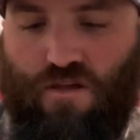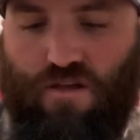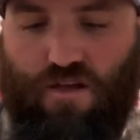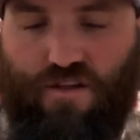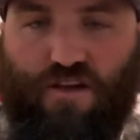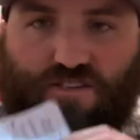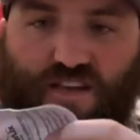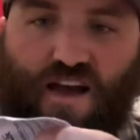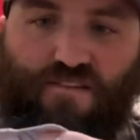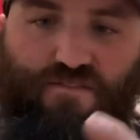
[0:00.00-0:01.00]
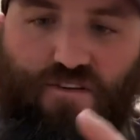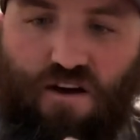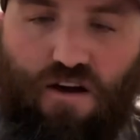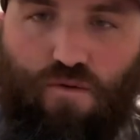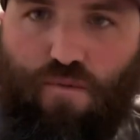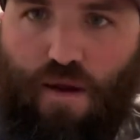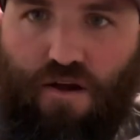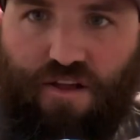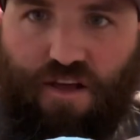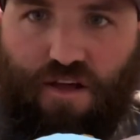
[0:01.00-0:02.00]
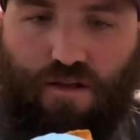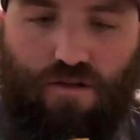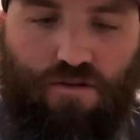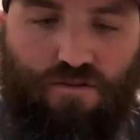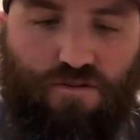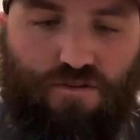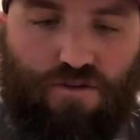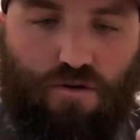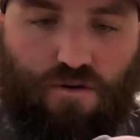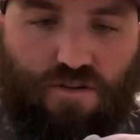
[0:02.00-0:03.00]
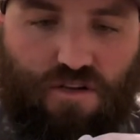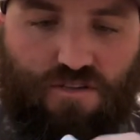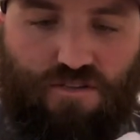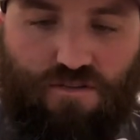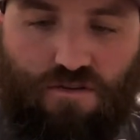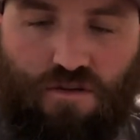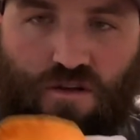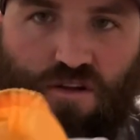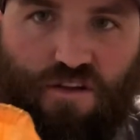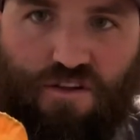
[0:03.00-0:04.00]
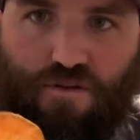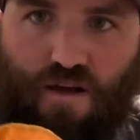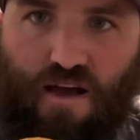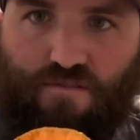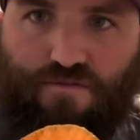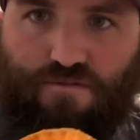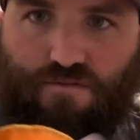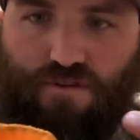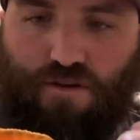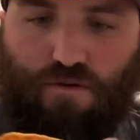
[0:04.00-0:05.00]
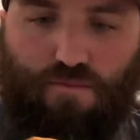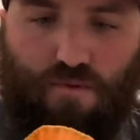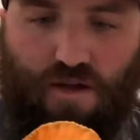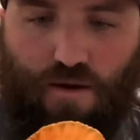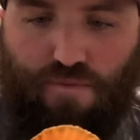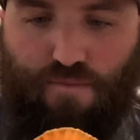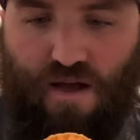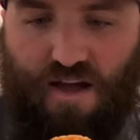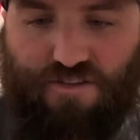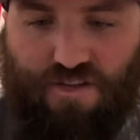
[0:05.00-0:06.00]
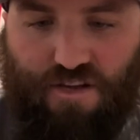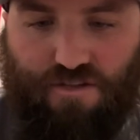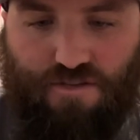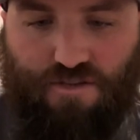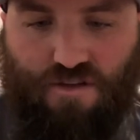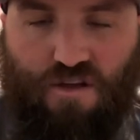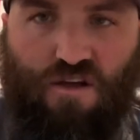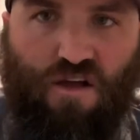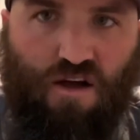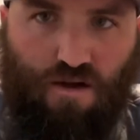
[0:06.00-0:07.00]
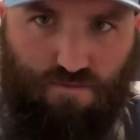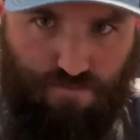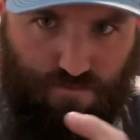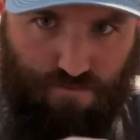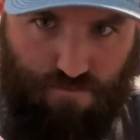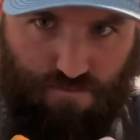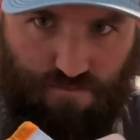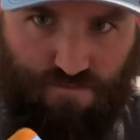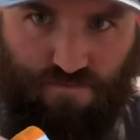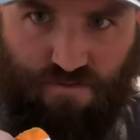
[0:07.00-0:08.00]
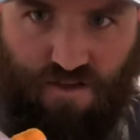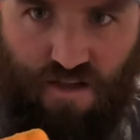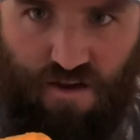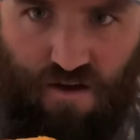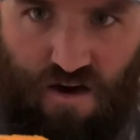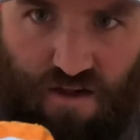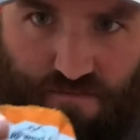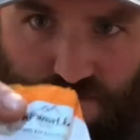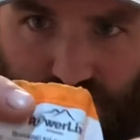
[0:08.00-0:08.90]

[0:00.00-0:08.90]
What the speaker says: It does have a repair kit. So it does, you do have, you know, a couple patch kits. And on,